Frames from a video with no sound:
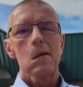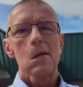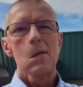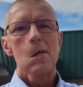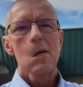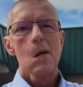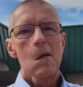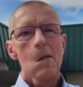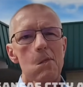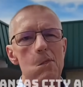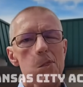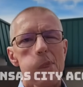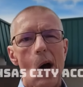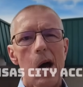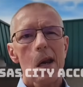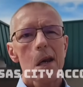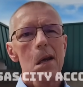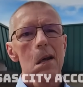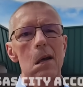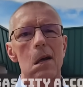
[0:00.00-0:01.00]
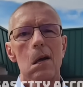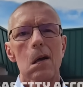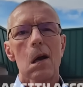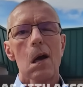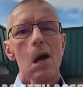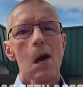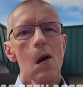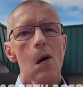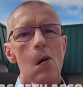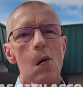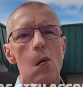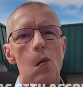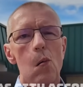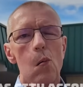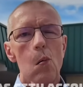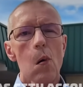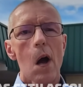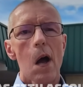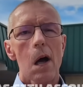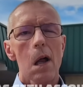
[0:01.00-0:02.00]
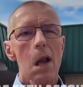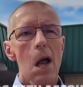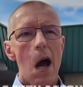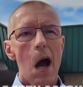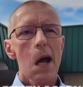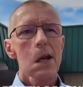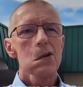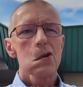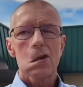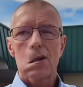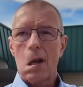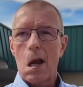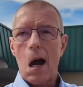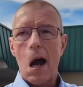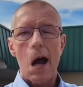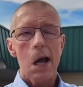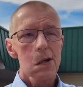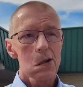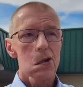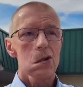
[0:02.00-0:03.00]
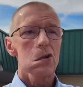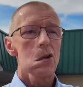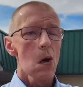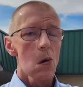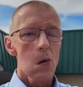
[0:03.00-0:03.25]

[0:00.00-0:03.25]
Well, how can we make this right? What do you need from me, man?